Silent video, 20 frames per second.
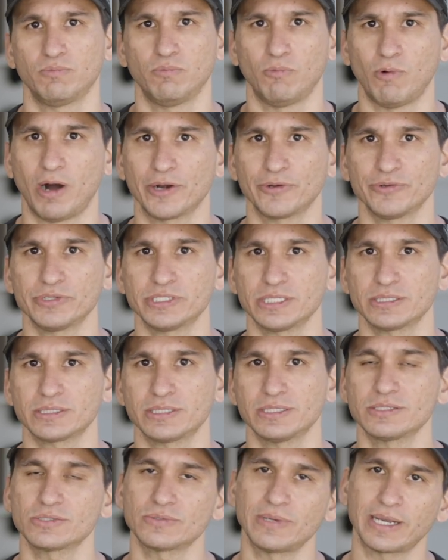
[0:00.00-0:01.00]
Water
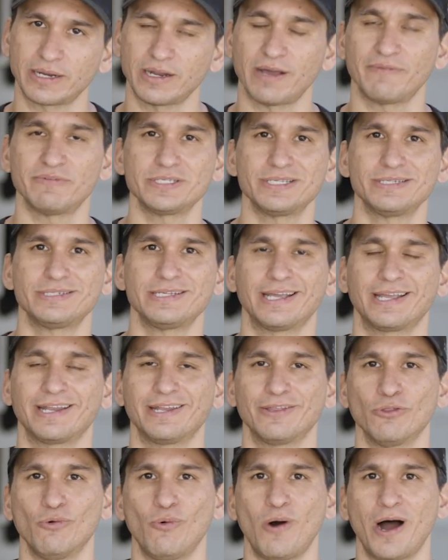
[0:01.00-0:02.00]
resistant, so I can obviously take it
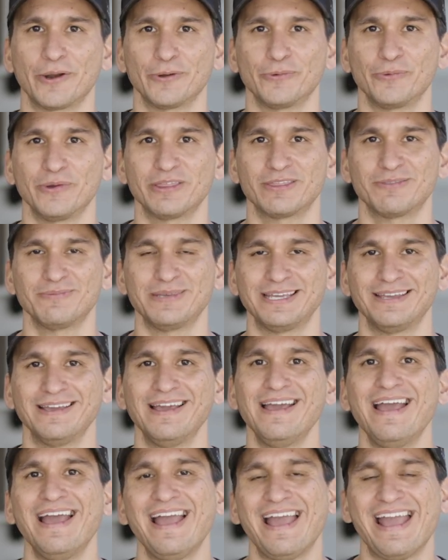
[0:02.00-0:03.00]
in the water with me,
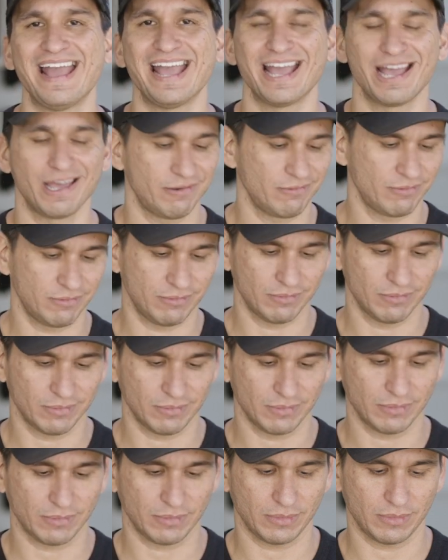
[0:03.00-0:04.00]
and
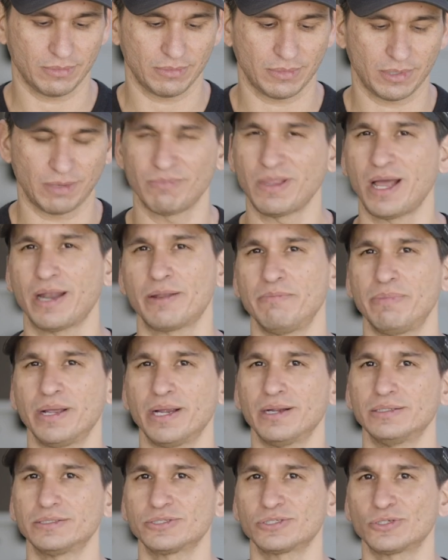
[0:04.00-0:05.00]
I'm not
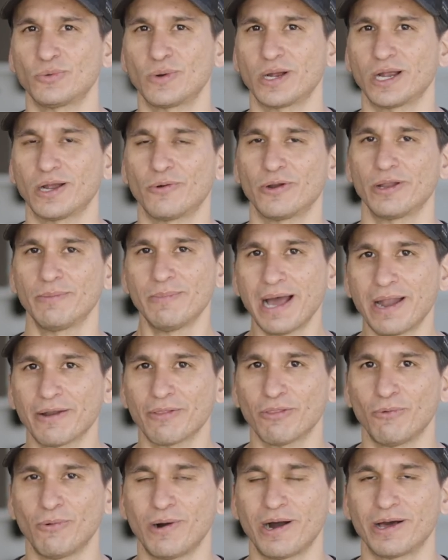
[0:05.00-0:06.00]
embarrassed to wear it when I'm out of
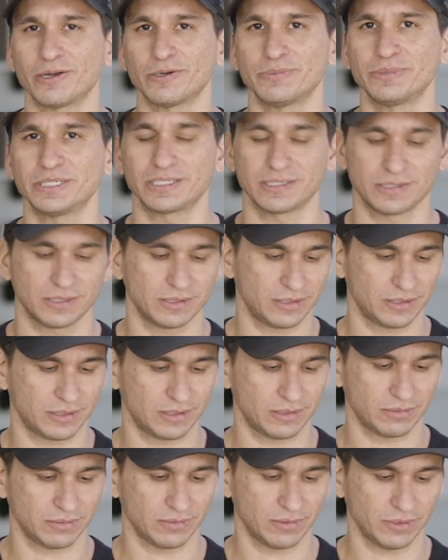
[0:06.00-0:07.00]
the water
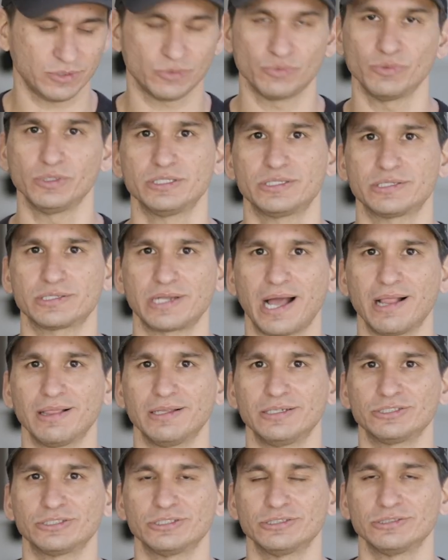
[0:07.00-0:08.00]
because, well, it's really
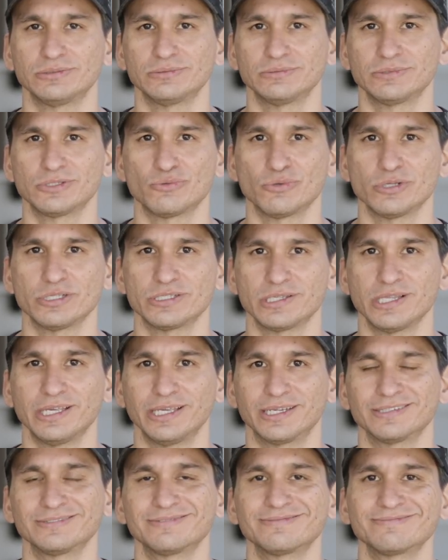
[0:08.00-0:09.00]
stylish and it's really sleek.